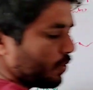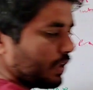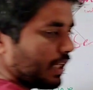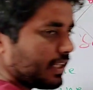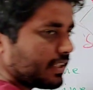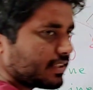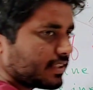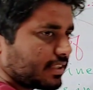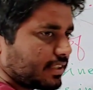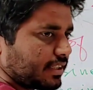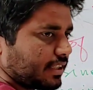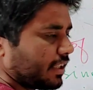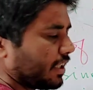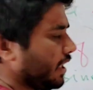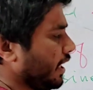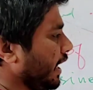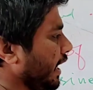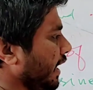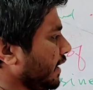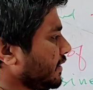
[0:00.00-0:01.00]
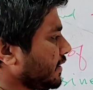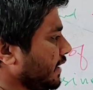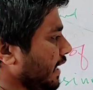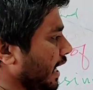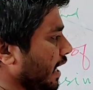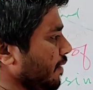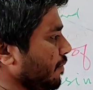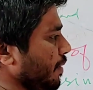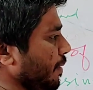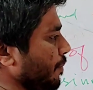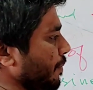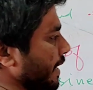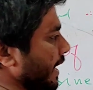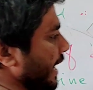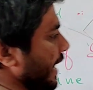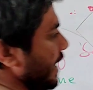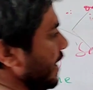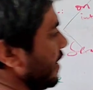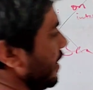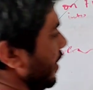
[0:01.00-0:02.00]
to the cell
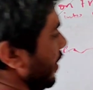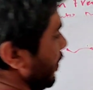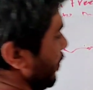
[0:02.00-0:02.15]
membrane,